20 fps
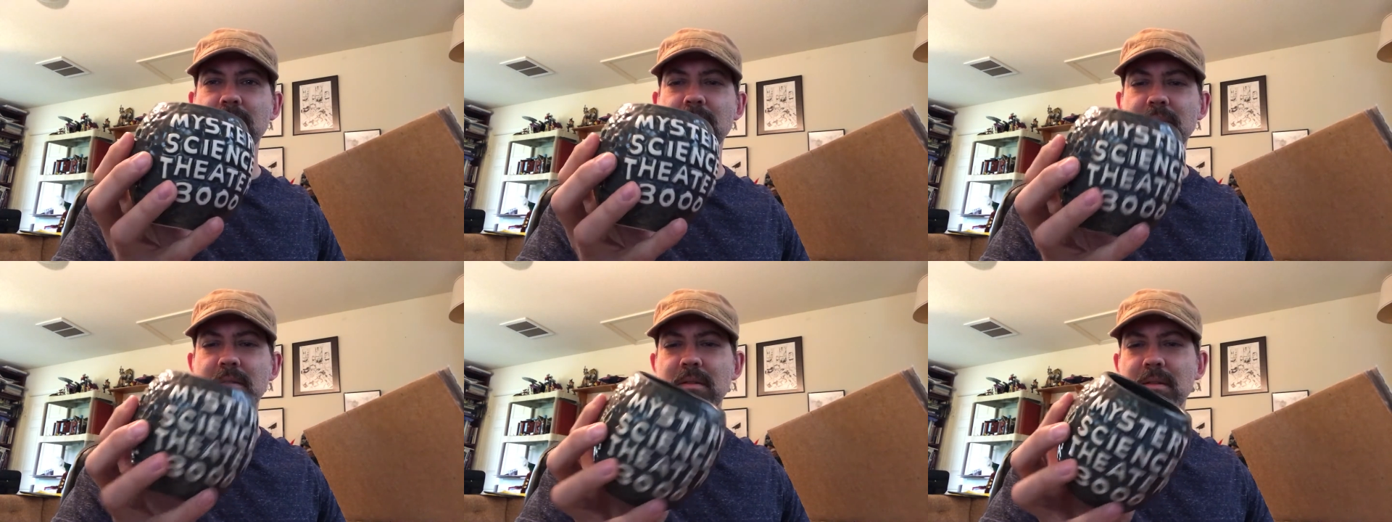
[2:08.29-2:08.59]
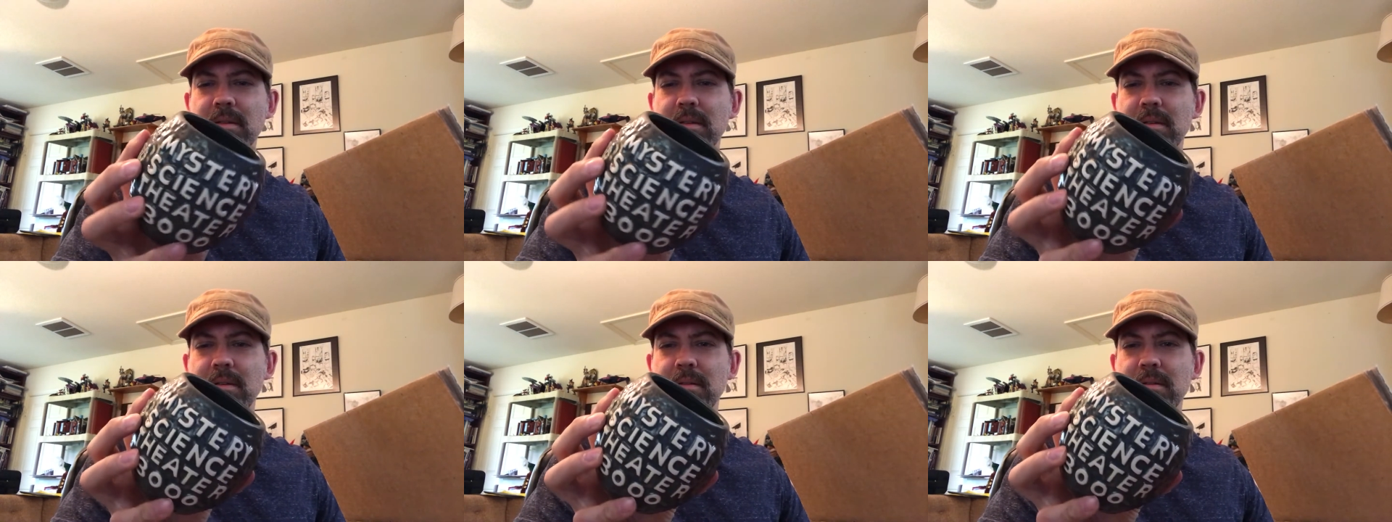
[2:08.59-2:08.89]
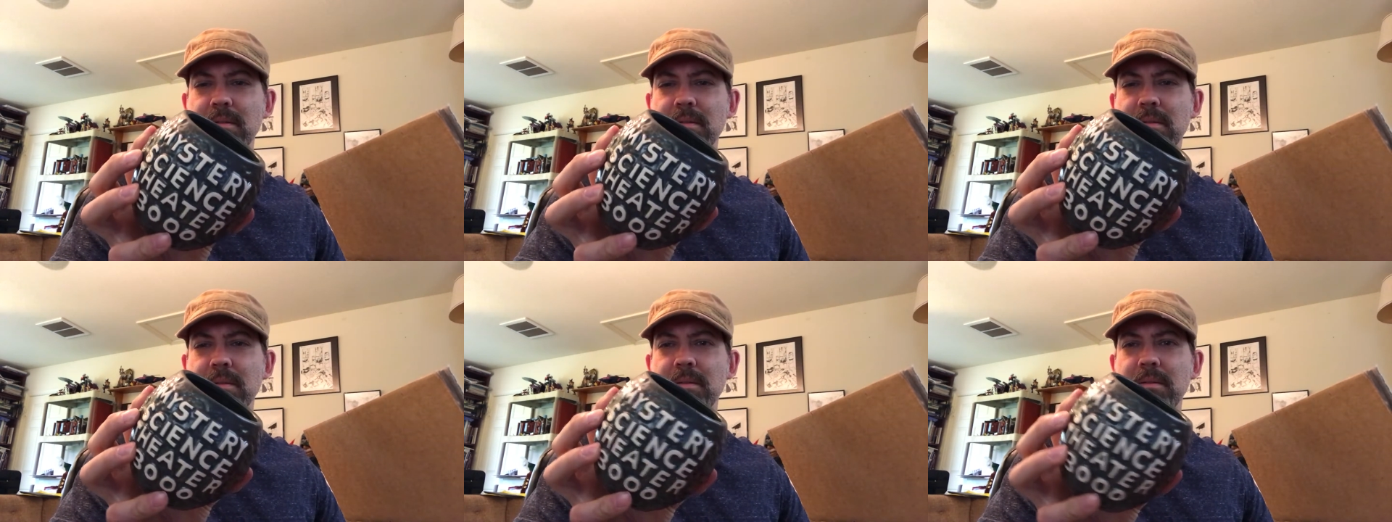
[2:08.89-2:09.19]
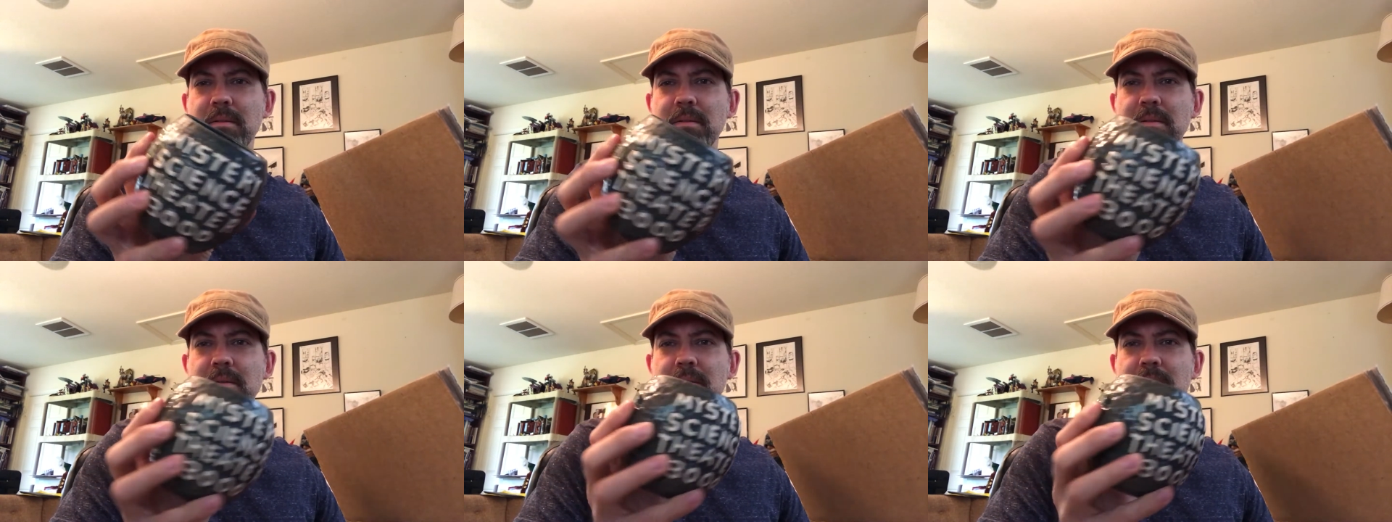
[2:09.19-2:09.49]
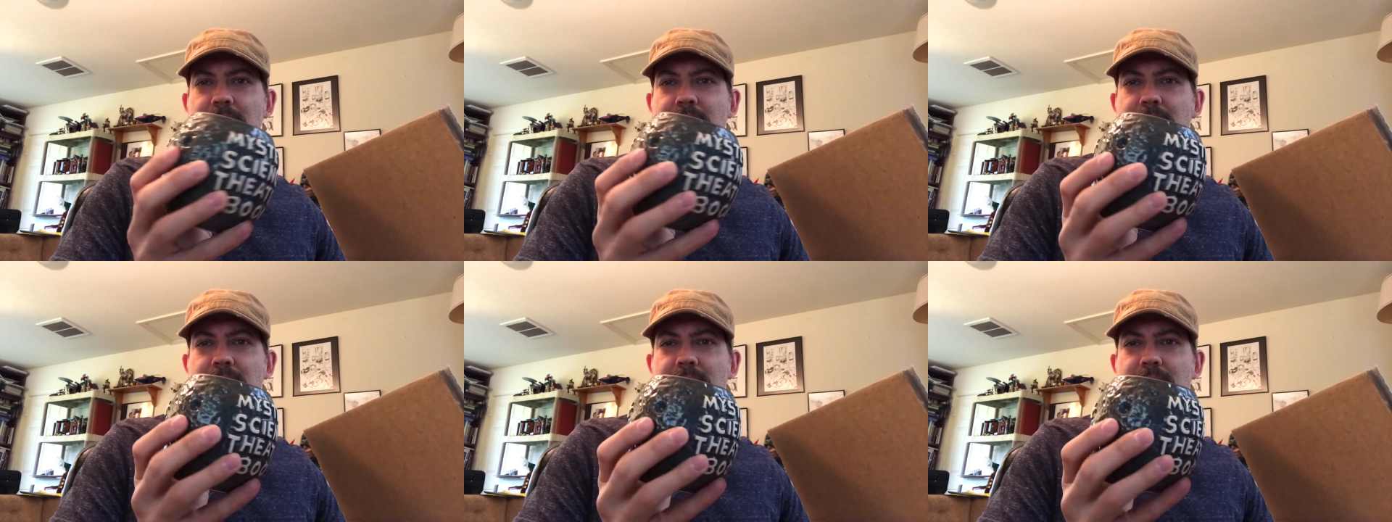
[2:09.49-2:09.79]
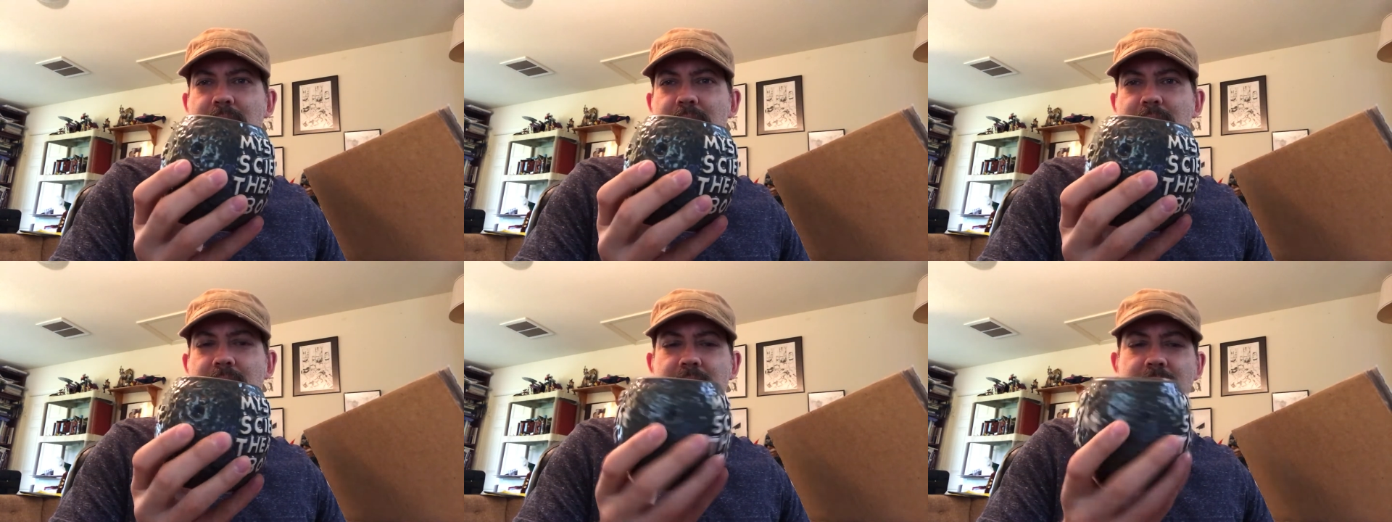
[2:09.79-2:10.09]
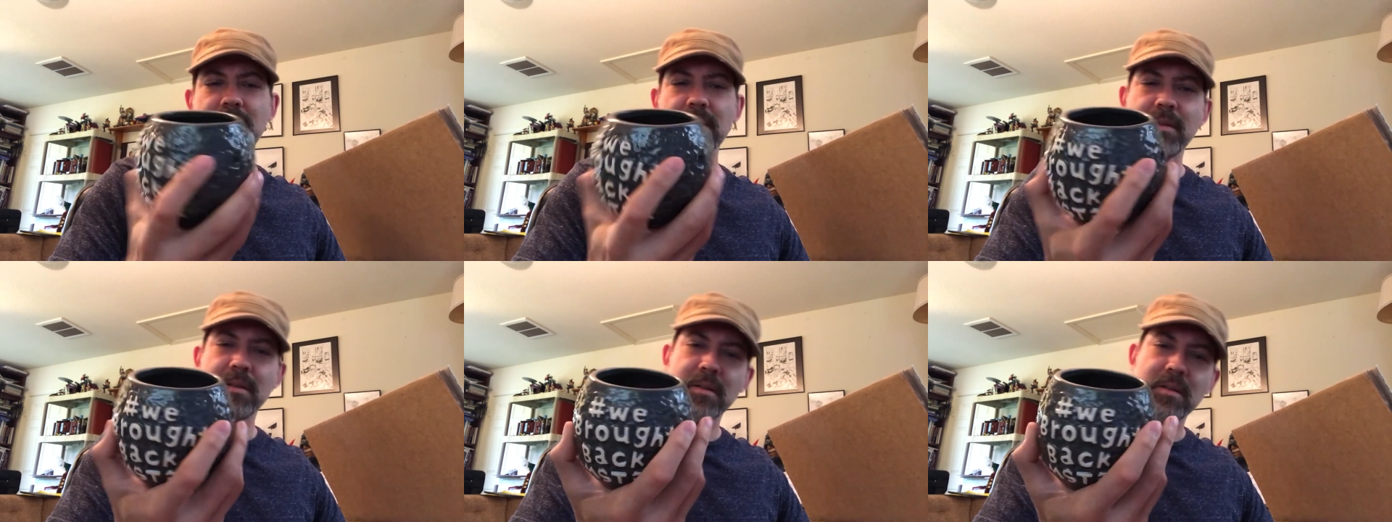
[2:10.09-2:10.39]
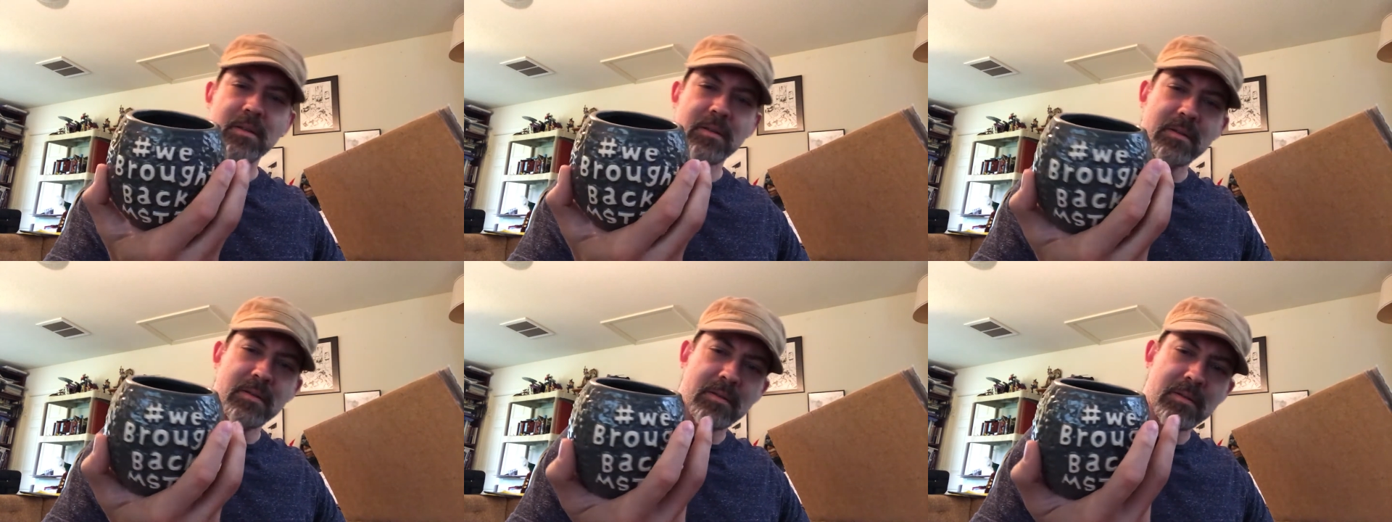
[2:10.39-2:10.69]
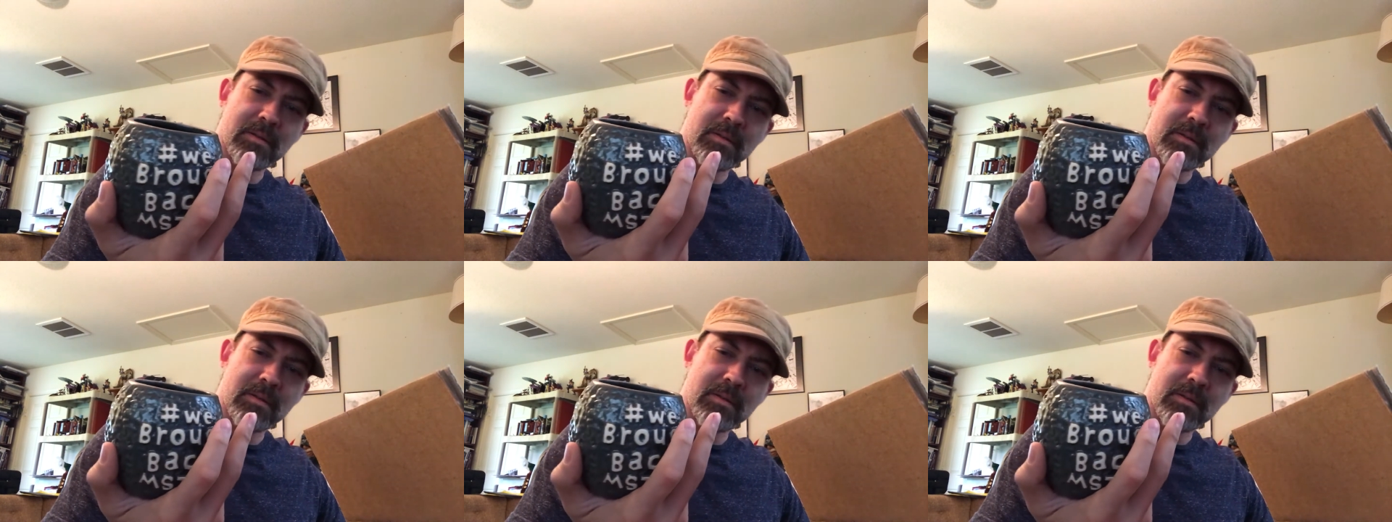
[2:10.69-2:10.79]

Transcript: [no speech]